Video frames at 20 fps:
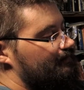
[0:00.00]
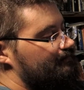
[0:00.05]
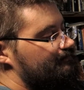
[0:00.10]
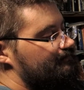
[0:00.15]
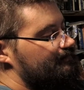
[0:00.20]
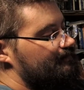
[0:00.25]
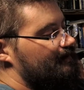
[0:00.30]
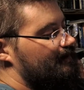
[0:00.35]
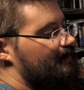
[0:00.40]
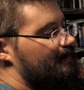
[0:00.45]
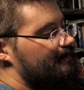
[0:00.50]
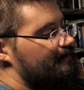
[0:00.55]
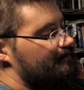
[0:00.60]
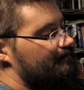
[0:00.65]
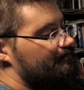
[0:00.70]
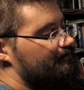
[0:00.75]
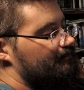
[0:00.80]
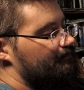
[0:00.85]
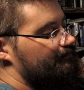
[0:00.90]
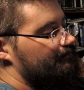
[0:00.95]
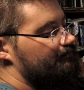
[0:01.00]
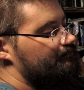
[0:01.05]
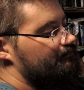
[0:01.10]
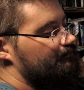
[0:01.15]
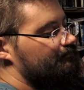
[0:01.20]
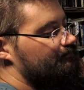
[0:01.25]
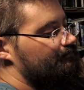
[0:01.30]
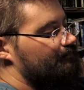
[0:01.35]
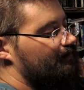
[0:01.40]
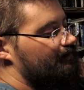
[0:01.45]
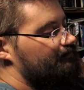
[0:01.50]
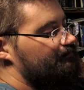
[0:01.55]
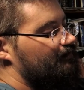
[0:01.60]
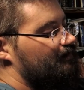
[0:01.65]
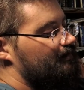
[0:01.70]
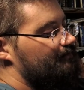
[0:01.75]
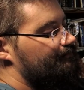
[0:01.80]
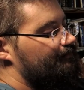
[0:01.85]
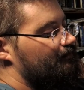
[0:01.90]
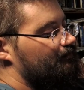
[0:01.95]
Antenna A is going to my
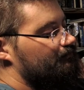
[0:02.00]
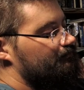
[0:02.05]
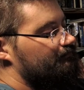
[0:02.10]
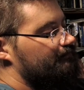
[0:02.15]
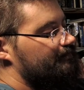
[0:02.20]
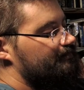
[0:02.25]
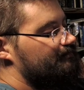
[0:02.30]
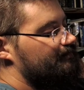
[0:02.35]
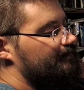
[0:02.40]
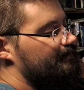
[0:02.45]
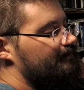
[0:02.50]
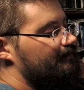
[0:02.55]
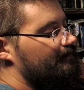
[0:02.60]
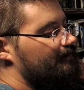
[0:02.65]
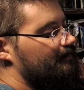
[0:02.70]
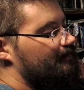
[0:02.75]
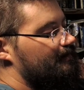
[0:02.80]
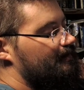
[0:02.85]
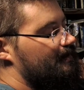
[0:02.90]
dipole directly,